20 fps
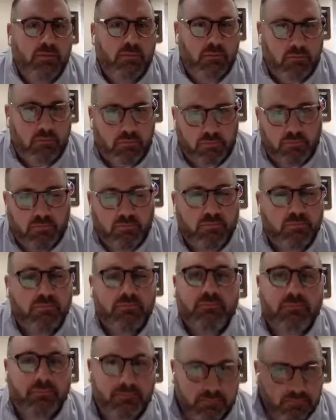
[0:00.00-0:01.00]
media
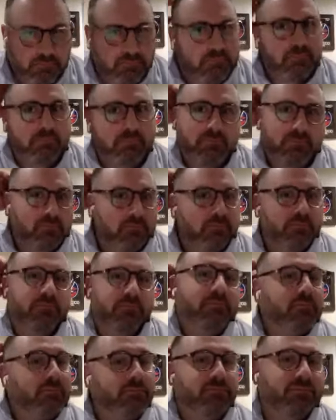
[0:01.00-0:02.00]
practice versus
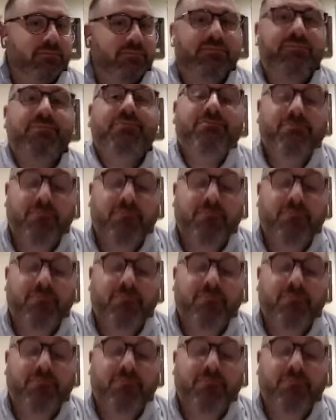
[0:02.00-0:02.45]
groups, right?